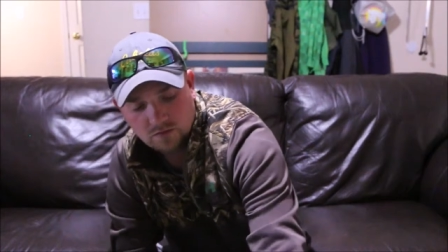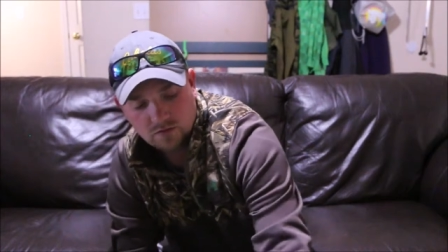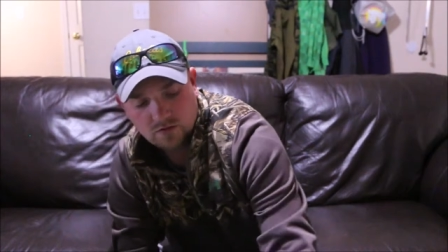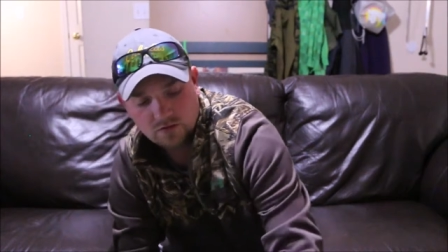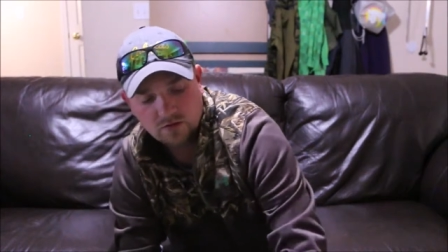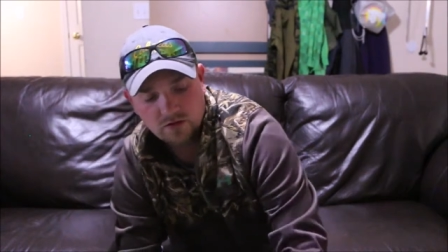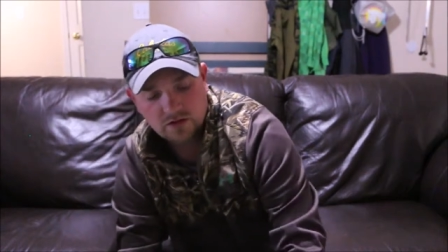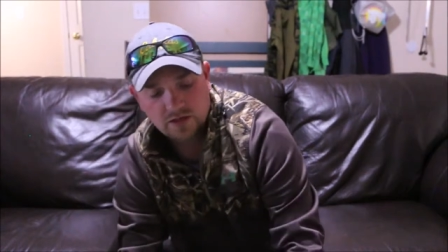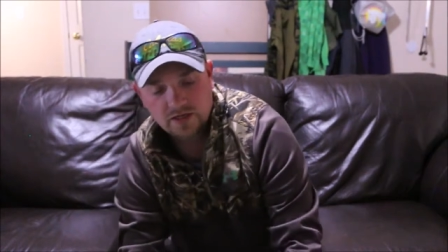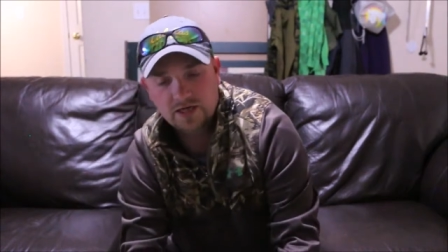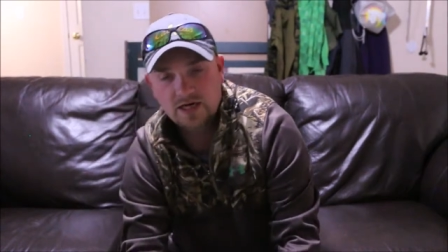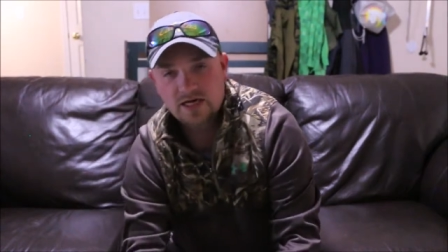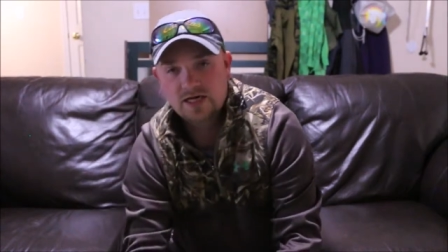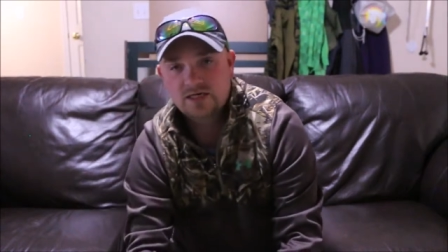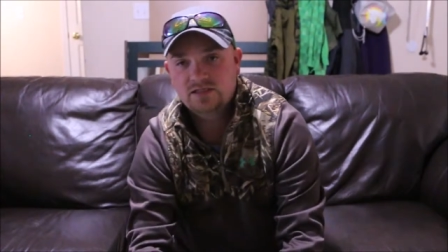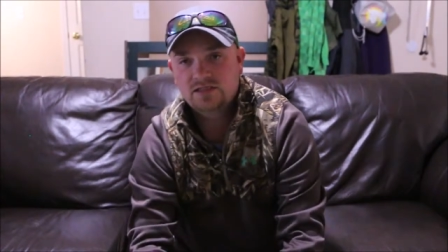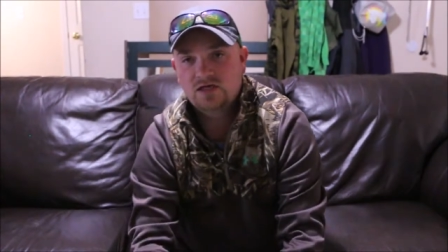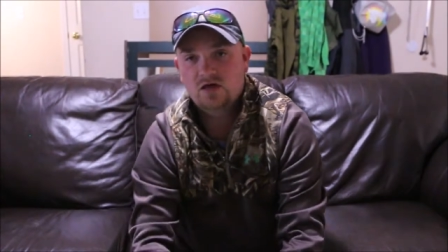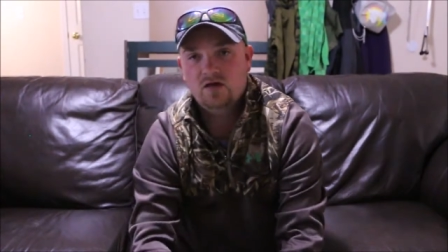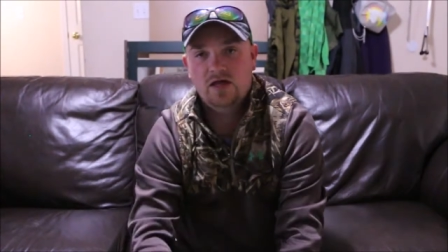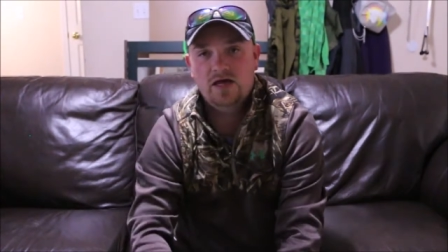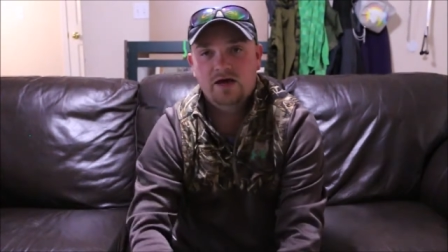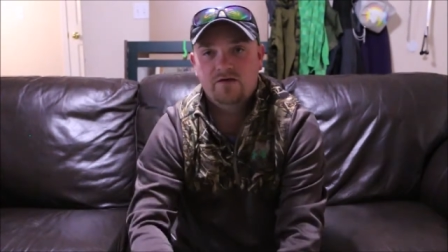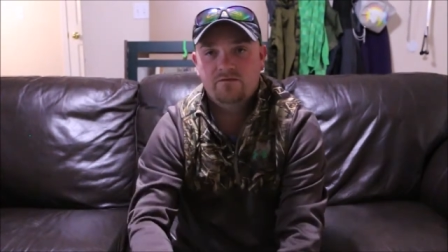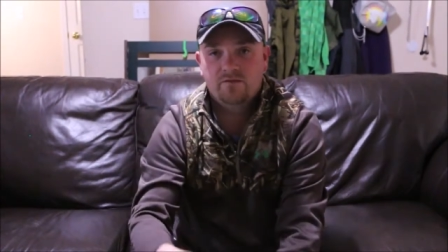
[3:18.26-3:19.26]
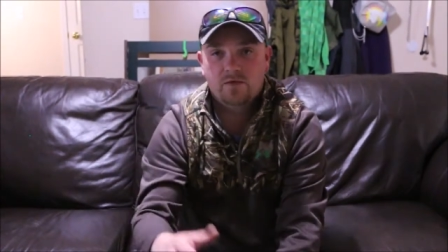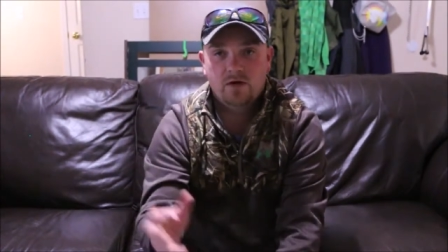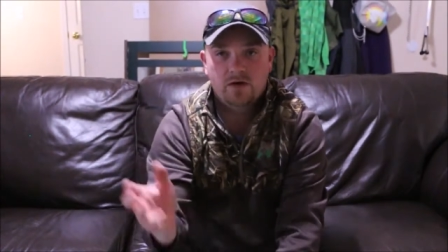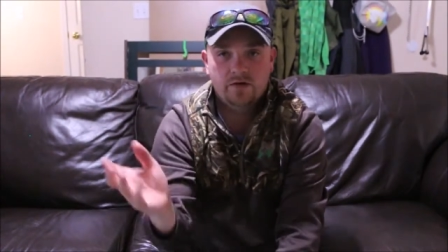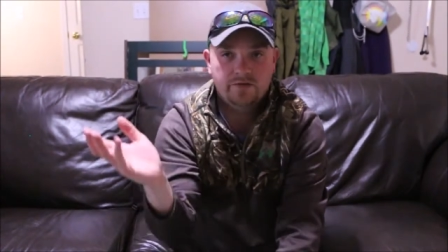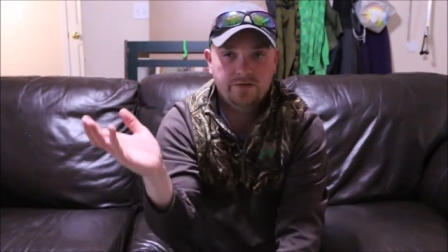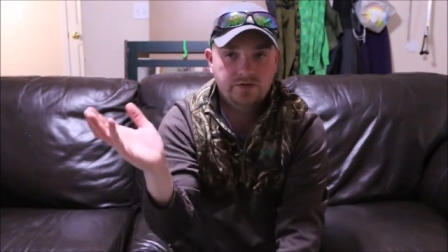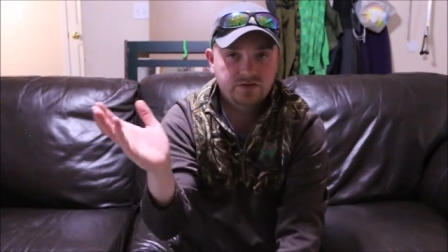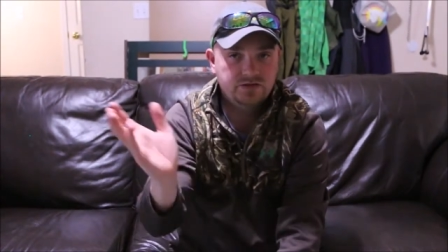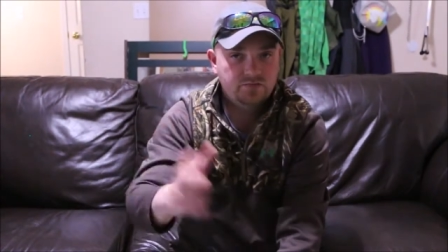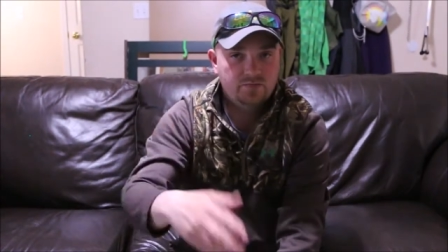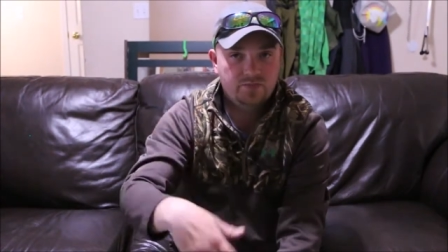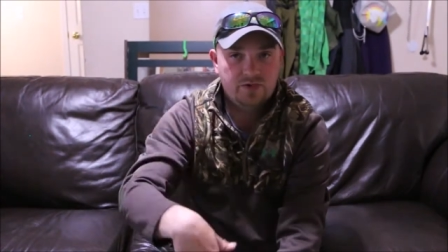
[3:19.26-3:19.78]
And guys, I'll have all
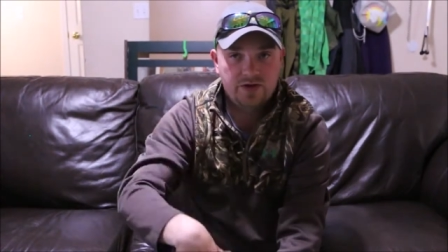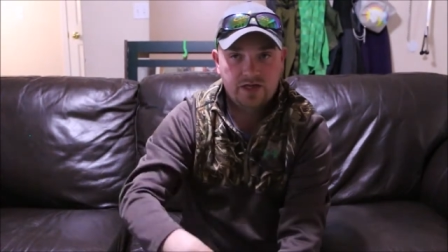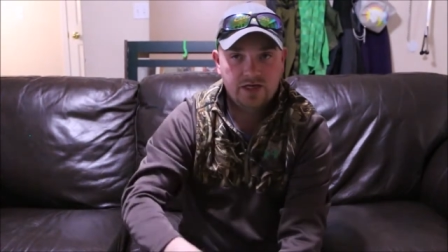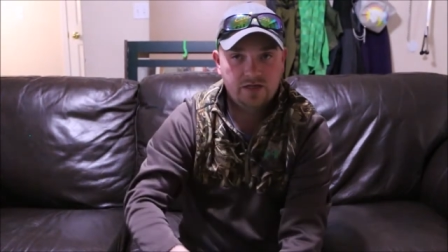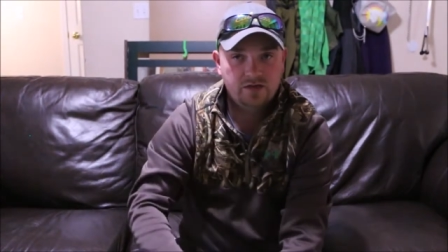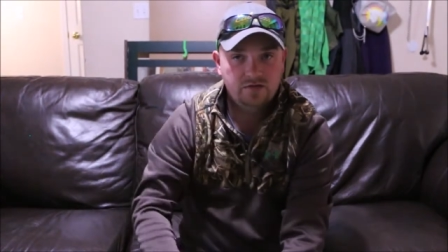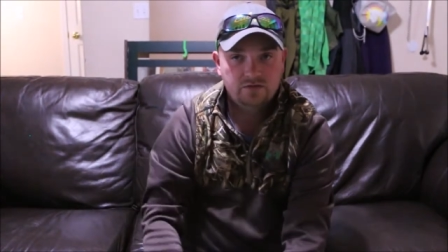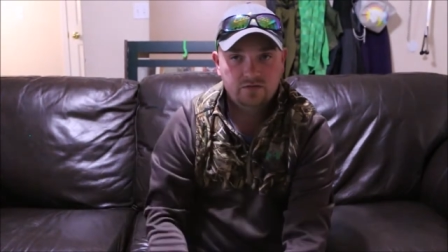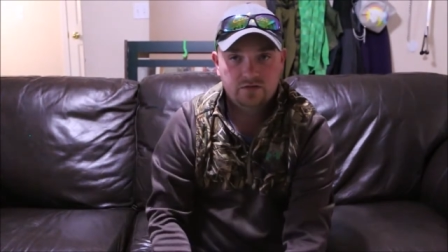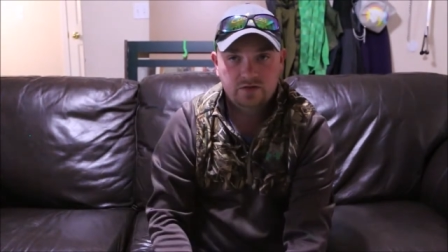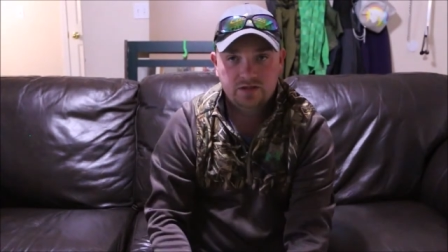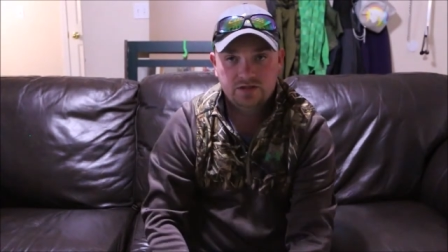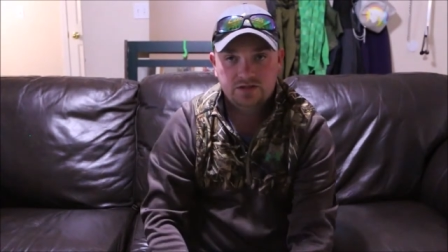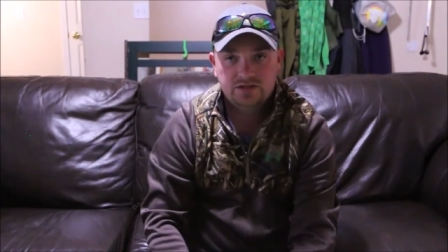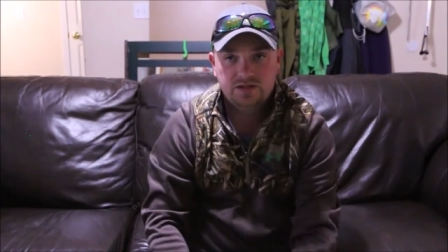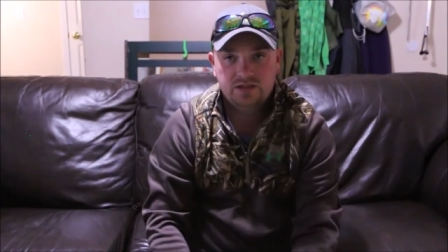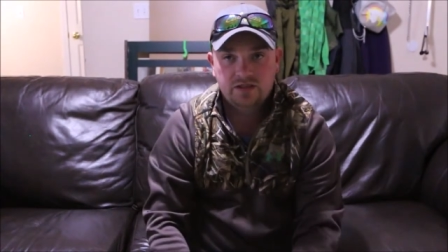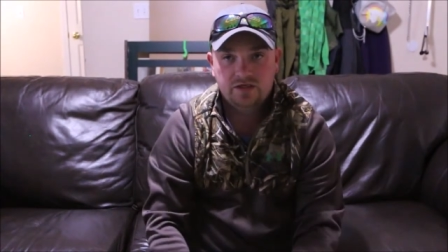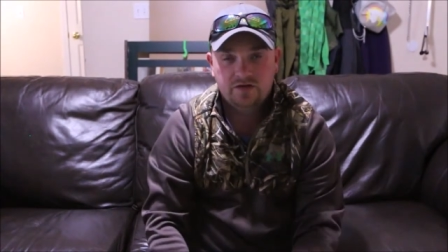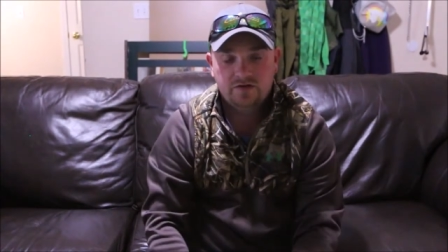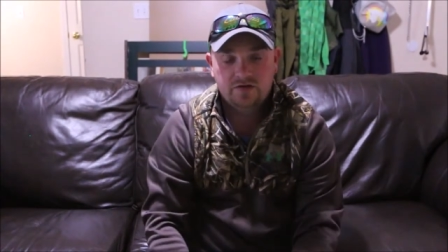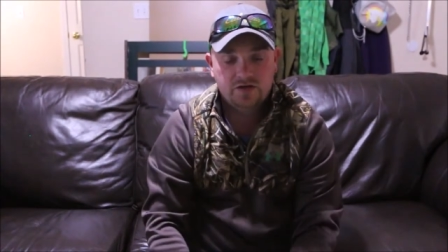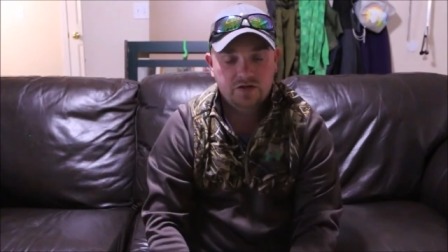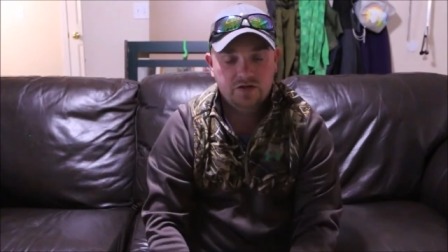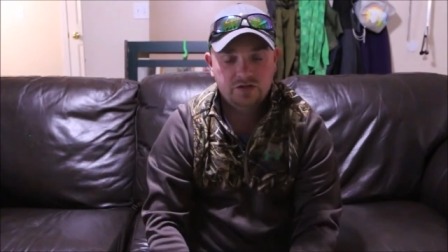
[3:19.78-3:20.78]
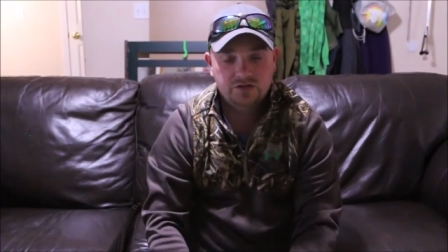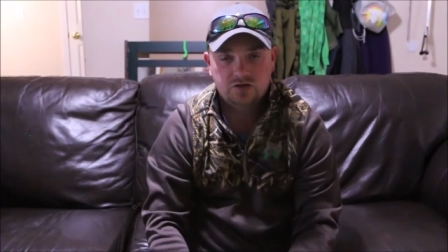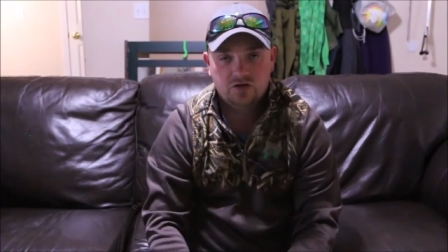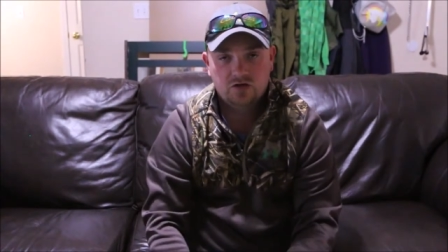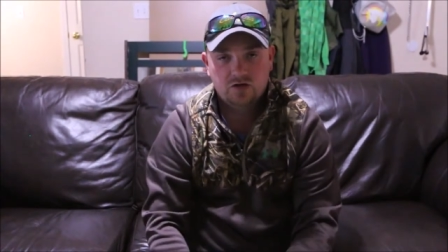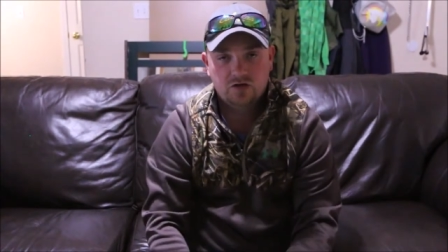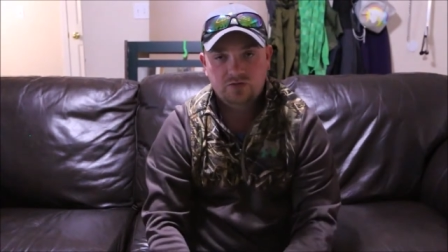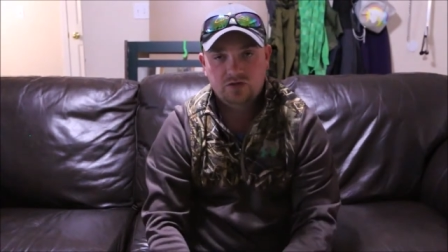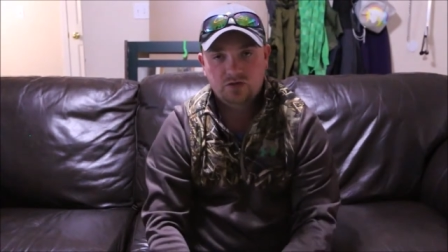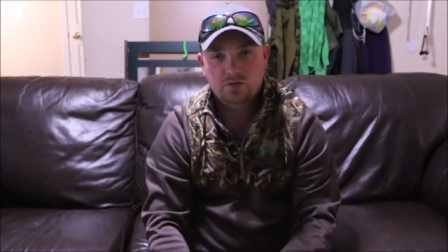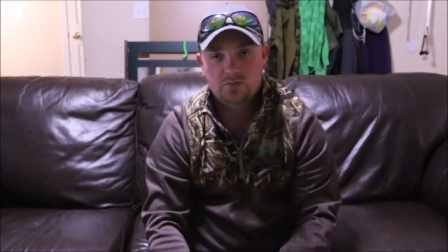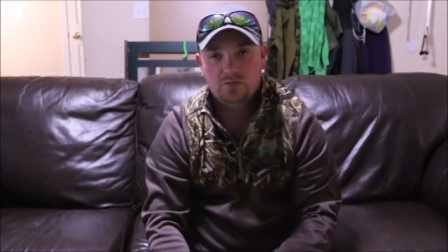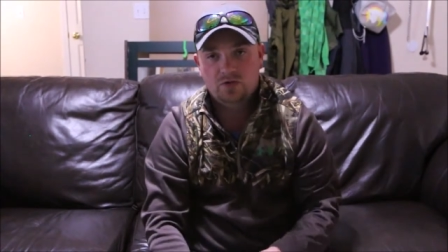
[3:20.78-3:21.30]
this bait listed in the
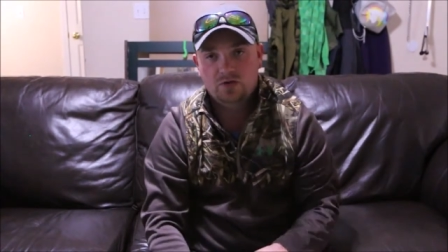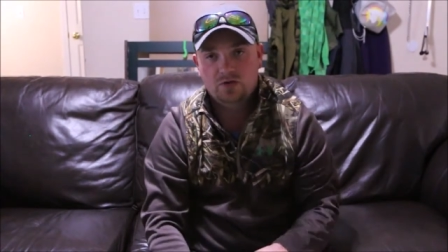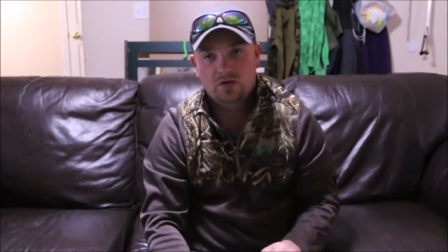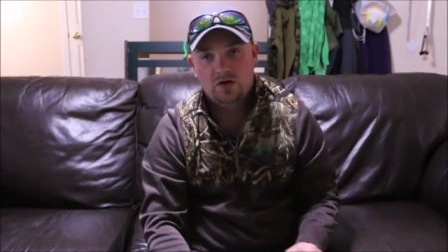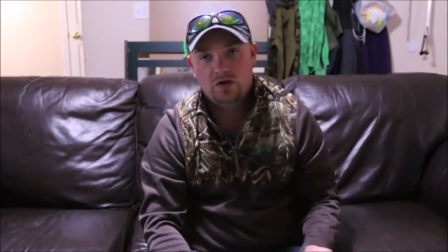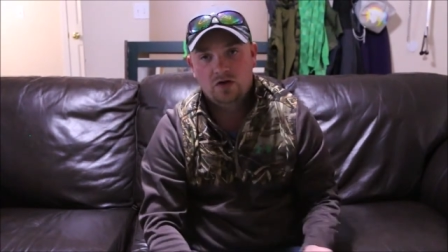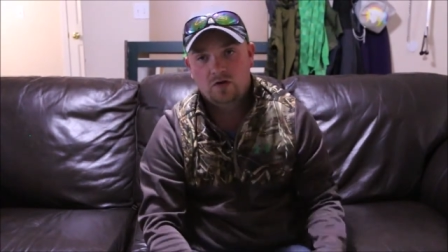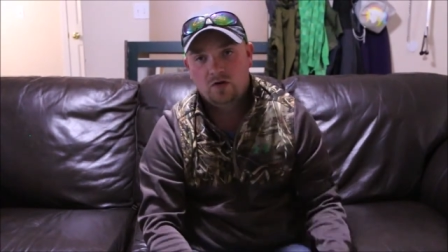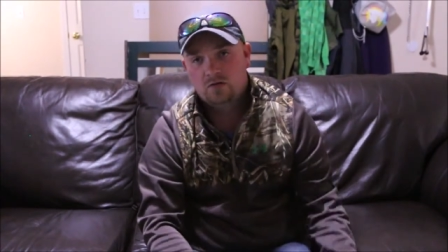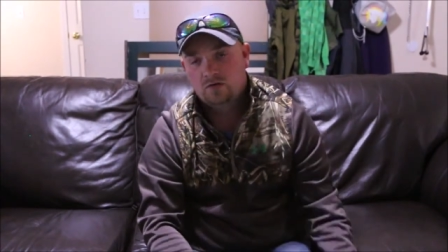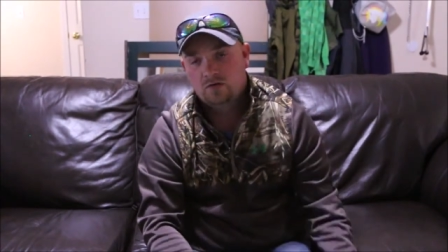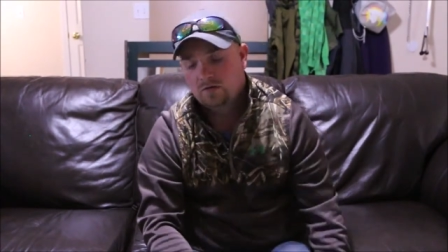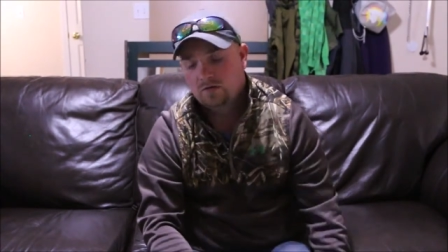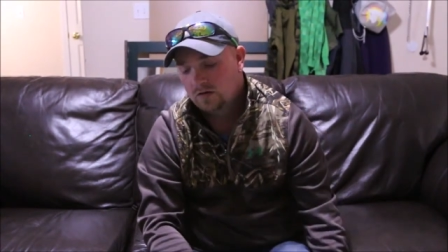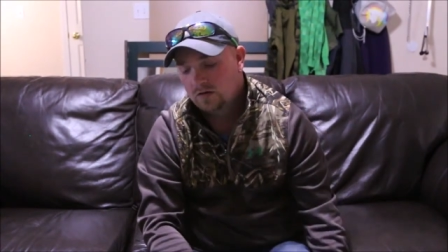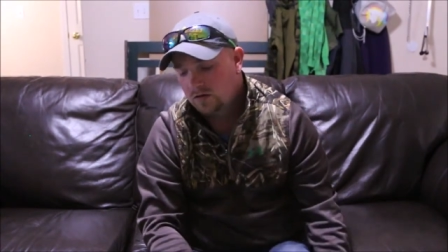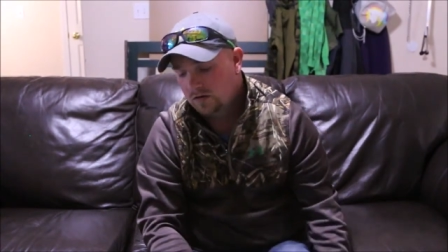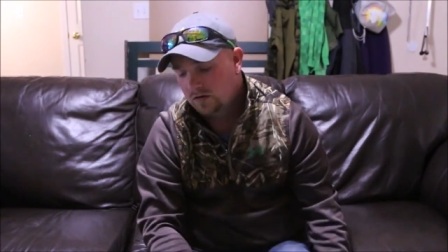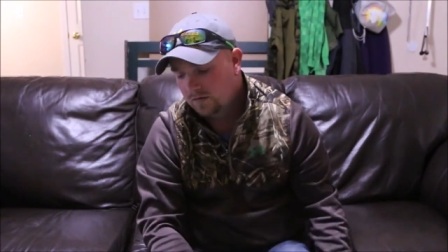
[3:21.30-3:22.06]
description below,